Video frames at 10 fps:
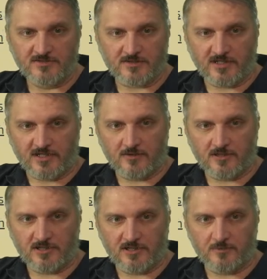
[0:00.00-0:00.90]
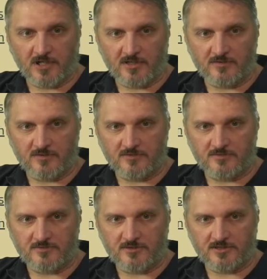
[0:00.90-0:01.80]
So now
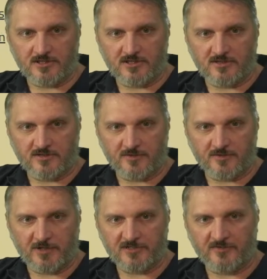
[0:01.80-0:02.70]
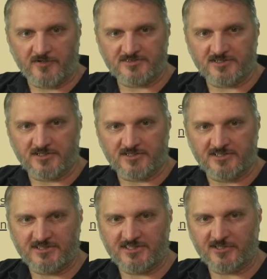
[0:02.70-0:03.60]
apparently there's a
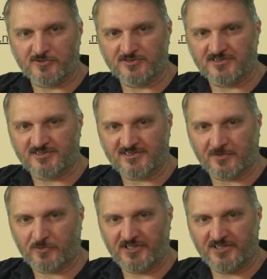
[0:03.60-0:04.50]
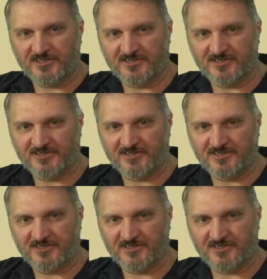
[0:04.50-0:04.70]
details and summary